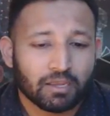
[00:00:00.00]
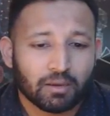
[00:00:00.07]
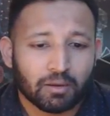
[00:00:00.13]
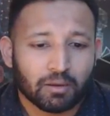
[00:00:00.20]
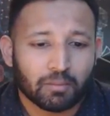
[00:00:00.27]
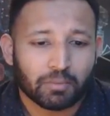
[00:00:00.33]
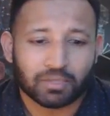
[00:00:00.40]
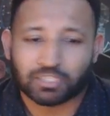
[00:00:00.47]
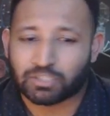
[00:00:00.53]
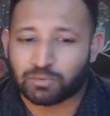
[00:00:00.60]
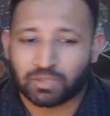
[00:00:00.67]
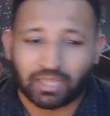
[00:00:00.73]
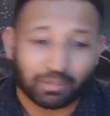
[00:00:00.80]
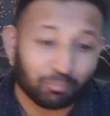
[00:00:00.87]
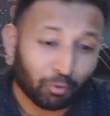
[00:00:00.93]
because she would
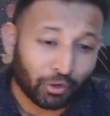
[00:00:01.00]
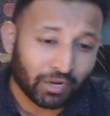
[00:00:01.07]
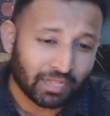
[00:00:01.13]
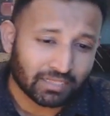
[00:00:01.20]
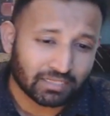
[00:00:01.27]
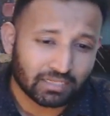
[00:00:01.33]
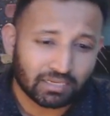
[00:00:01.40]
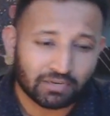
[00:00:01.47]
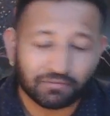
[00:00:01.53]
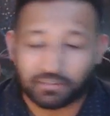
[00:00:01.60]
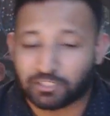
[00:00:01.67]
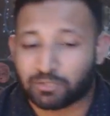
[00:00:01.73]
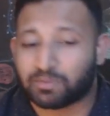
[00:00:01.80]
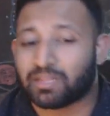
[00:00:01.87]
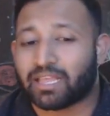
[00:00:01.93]
like point at stuff, and
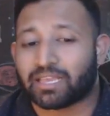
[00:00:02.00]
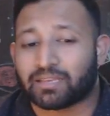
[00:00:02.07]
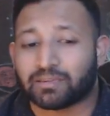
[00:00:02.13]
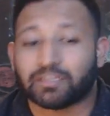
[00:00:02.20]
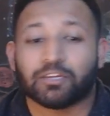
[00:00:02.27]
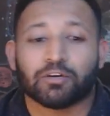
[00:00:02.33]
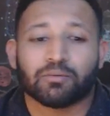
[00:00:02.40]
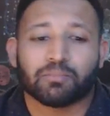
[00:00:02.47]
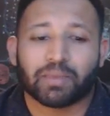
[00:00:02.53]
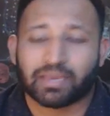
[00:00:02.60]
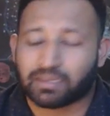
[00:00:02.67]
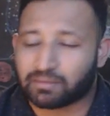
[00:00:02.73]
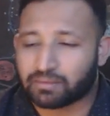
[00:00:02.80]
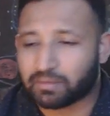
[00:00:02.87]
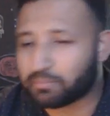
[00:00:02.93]
she would like
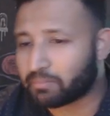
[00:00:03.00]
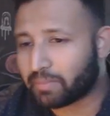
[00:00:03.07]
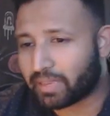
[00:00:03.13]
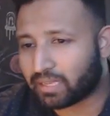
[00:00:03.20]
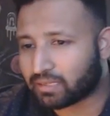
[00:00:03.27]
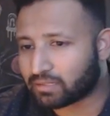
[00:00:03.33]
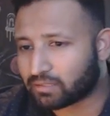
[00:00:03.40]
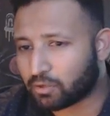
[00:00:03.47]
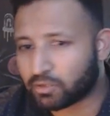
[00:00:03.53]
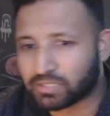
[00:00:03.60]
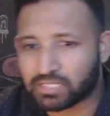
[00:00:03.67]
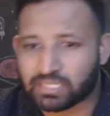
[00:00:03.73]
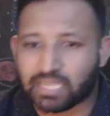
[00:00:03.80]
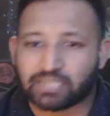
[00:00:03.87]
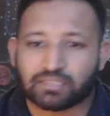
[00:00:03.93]
make
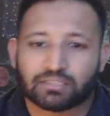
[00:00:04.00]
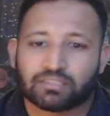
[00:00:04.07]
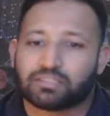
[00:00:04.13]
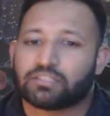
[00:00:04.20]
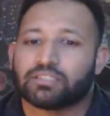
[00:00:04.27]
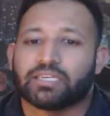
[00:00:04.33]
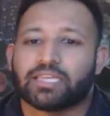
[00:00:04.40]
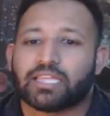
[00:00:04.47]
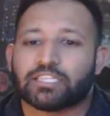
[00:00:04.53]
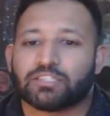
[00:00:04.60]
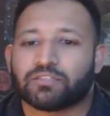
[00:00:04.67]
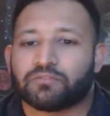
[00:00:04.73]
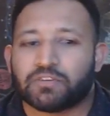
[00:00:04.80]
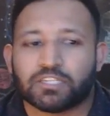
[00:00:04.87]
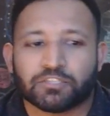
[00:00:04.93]
noises to say that she was
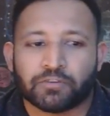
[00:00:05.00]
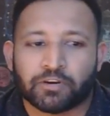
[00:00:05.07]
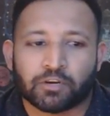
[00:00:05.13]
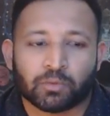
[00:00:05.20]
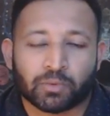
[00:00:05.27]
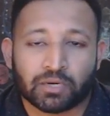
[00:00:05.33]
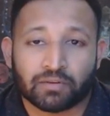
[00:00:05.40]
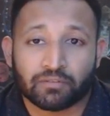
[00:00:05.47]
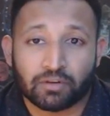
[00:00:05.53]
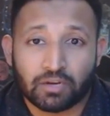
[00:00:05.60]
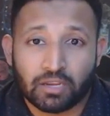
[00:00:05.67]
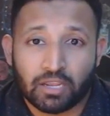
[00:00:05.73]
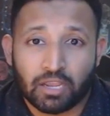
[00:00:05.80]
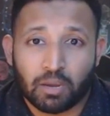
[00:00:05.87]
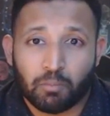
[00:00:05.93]
frustrated or whatever.
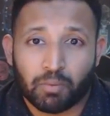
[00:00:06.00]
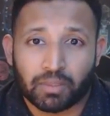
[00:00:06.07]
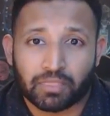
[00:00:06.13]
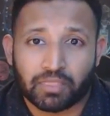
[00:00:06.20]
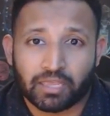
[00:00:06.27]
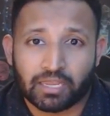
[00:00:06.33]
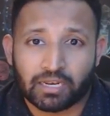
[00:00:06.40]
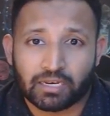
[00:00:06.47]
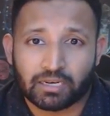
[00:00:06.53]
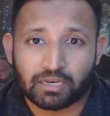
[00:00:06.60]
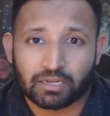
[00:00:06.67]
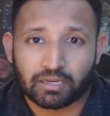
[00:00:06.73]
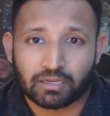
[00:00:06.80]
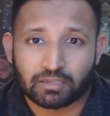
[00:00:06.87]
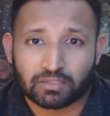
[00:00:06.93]
But then
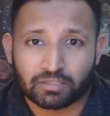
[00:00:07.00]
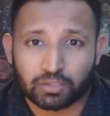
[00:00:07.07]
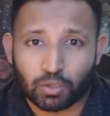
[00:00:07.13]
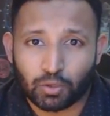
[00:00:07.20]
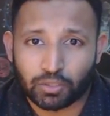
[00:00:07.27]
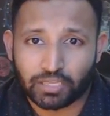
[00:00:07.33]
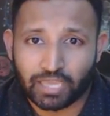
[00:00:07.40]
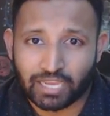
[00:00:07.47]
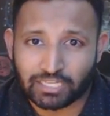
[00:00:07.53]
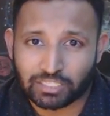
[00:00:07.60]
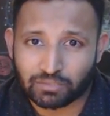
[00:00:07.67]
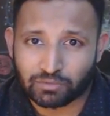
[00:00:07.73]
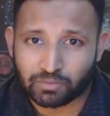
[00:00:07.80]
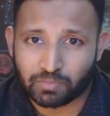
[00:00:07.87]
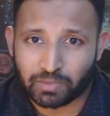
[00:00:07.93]
slowly, as she
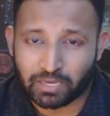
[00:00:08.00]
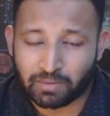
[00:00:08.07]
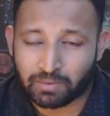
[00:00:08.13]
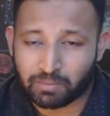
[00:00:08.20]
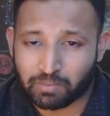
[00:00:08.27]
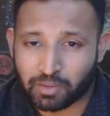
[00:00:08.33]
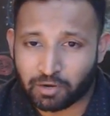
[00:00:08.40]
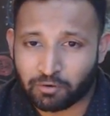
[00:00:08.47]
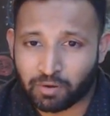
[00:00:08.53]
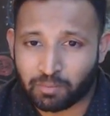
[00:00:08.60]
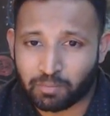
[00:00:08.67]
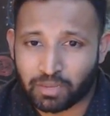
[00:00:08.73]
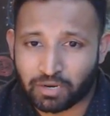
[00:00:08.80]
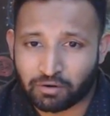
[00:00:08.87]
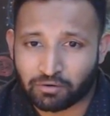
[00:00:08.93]
was becoming better and
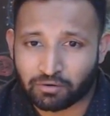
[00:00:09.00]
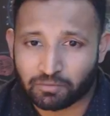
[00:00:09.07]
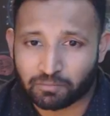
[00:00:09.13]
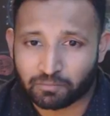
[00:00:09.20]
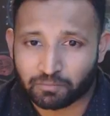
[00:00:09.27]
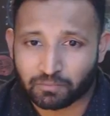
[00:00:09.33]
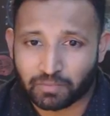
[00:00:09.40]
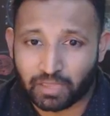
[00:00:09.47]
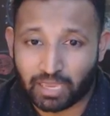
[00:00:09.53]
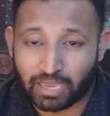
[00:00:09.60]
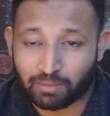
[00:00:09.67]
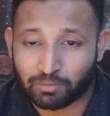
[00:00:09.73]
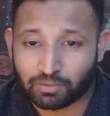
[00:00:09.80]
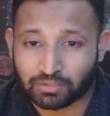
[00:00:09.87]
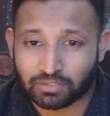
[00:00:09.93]
better
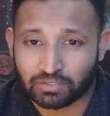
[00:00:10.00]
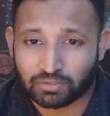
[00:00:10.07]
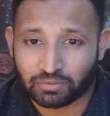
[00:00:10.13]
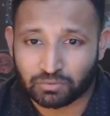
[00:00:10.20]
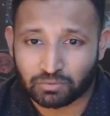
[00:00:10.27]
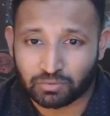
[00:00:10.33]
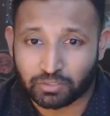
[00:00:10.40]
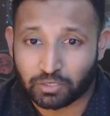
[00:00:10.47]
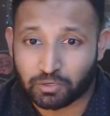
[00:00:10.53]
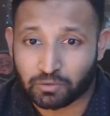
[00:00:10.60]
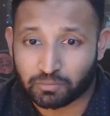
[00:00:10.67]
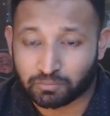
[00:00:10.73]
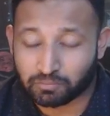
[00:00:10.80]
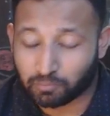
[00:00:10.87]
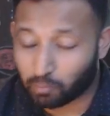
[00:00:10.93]
able to
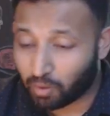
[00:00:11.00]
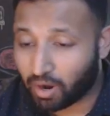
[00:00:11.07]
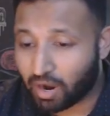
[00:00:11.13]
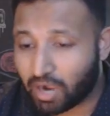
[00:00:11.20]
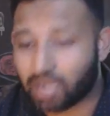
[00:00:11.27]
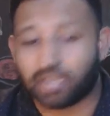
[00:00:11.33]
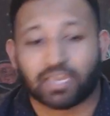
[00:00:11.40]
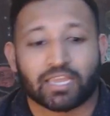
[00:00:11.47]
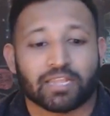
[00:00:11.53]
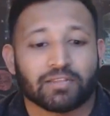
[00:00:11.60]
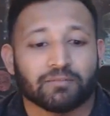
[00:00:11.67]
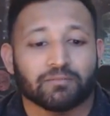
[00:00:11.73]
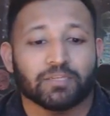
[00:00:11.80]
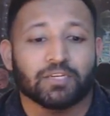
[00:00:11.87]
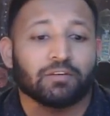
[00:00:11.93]
walk,
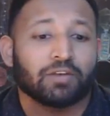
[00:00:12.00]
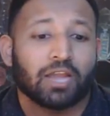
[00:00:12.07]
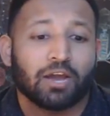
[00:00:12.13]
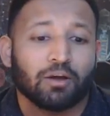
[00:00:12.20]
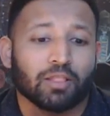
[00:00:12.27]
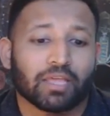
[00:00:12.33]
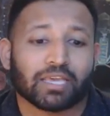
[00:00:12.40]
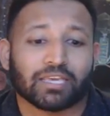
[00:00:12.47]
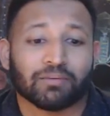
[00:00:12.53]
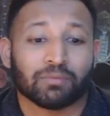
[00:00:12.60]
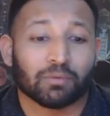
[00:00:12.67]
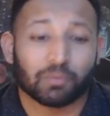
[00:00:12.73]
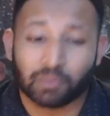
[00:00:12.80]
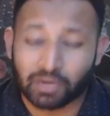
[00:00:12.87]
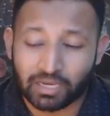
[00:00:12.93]
and now like
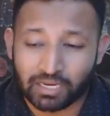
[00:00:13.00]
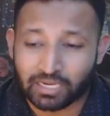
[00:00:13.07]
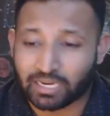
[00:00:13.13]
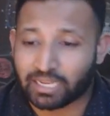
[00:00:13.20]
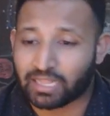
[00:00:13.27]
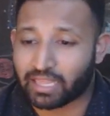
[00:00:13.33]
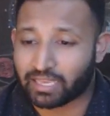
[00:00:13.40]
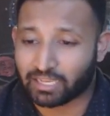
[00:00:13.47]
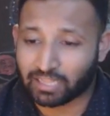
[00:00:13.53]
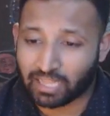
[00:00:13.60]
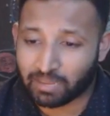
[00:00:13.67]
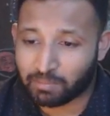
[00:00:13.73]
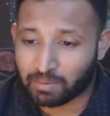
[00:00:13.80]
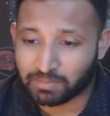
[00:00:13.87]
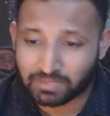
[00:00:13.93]
even run and like
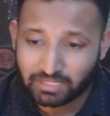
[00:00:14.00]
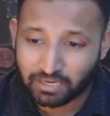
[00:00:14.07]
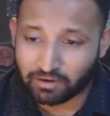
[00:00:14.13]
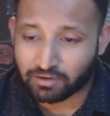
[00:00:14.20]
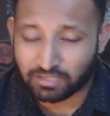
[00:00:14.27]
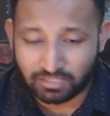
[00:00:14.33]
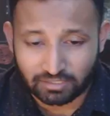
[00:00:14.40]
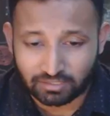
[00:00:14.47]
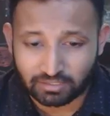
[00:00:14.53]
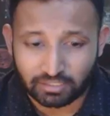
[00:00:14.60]
climb upstairs and